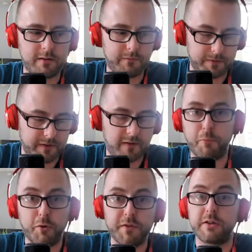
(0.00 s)
from the
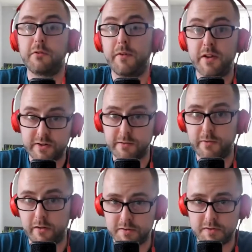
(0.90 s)
sport that you eventually went
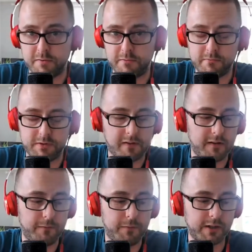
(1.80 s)
on to
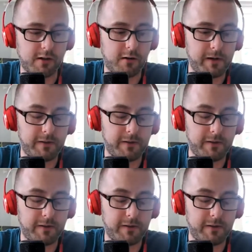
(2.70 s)
yourself win a gold medal.